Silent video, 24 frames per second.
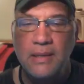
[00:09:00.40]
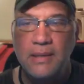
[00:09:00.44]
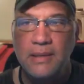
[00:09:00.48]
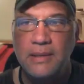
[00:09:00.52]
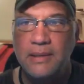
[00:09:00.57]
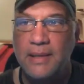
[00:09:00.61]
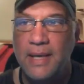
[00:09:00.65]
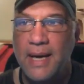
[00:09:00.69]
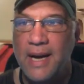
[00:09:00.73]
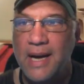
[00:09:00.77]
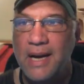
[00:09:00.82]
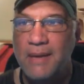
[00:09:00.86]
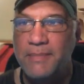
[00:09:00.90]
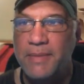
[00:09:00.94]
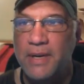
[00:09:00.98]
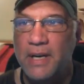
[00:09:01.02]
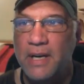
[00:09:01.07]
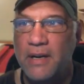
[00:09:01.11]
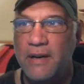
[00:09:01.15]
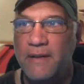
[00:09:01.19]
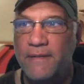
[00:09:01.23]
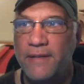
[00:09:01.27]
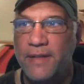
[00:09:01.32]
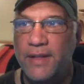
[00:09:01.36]
Top
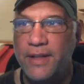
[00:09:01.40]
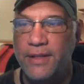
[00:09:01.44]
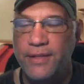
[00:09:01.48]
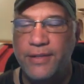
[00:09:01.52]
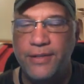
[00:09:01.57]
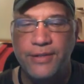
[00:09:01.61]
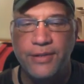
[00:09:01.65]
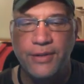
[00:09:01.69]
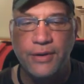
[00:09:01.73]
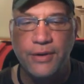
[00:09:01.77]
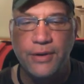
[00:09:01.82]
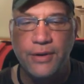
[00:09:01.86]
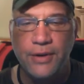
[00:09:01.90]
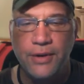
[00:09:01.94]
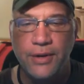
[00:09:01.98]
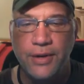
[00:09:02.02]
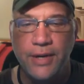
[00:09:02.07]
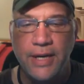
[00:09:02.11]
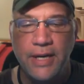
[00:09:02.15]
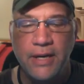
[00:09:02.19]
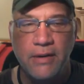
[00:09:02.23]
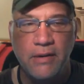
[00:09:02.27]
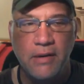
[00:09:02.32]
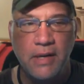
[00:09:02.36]
of the
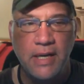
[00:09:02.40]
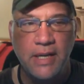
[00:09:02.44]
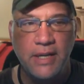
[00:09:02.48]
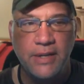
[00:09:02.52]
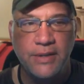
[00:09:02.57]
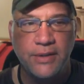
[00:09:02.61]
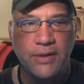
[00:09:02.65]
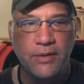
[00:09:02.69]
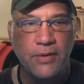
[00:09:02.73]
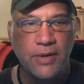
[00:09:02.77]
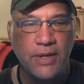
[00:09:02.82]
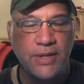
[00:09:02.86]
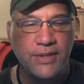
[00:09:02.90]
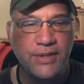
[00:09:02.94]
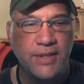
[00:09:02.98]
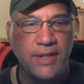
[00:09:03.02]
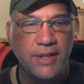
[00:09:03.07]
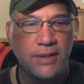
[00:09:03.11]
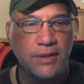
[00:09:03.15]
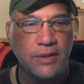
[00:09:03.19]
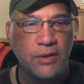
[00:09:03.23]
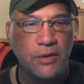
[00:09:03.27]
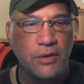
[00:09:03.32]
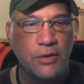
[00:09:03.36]
third, here is
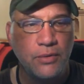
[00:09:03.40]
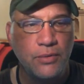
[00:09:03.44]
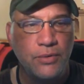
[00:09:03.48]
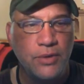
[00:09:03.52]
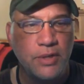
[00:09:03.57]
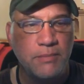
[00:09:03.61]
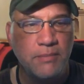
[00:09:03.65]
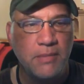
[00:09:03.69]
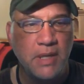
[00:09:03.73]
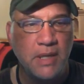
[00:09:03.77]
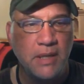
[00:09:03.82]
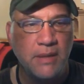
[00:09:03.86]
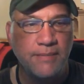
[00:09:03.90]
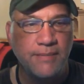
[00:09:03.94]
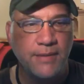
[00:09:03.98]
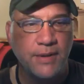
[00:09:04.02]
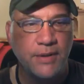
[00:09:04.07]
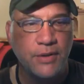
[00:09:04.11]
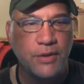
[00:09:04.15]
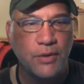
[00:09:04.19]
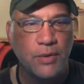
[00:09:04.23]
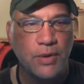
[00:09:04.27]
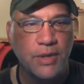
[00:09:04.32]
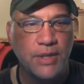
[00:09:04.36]
Christian Guzman.
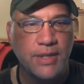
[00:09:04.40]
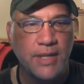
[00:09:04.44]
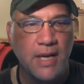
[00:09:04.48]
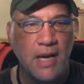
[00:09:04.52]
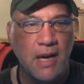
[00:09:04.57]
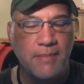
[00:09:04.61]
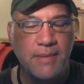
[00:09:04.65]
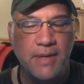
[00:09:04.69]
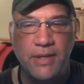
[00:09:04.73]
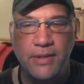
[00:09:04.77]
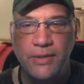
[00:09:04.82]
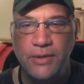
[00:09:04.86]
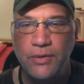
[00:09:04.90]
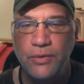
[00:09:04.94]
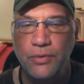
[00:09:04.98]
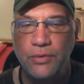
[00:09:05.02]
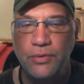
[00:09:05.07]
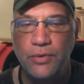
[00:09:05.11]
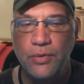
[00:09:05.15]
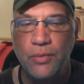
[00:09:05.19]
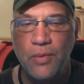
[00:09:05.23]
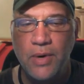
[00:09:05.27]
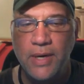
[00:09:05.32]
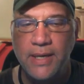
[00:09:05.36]
The shortstop hit two
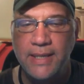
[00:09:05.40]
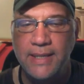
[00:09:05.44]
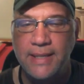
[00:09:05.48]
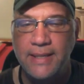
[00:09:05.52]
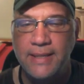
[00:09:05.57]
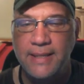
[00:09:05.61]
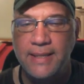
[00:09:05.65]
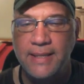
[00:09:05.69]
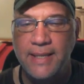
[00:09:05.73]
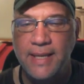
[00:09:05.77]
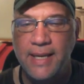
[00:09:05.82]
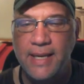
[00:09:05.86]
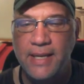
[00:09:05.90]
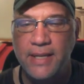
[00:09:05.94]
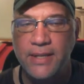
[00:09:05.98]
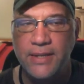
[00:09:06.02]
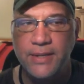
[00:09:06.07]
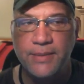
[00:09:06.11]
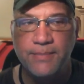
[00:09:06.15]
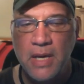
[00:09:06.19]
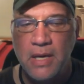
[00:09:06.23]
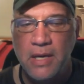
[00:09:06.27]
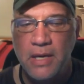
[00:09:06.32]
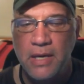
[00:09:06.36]

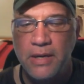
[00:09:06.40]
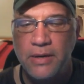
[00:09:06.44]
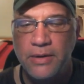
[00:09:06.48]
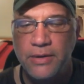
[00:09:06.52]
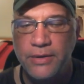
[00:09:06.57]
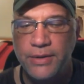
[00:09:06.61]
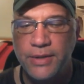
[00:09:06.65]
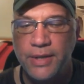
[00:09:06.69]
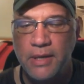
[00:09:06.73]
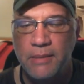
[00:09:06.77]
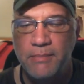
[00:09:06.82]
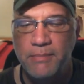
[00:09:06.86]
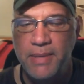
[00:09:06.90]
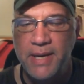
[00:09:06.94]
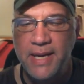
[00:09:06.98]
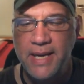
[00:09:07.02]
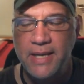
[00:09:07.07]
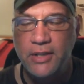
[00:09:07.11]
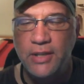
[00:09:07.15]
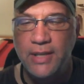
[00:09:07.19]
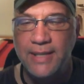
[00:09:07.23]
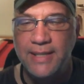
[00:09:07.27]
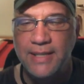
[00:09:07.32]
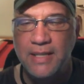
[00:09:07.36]
twenty-six. Here's the
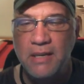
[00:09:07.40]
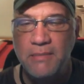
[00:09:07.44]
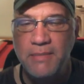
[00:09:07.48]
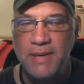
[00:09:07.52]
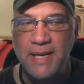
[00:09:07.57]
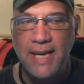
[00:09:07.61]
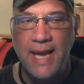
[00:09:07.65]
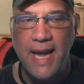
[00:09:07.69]
pitch, and it's going to be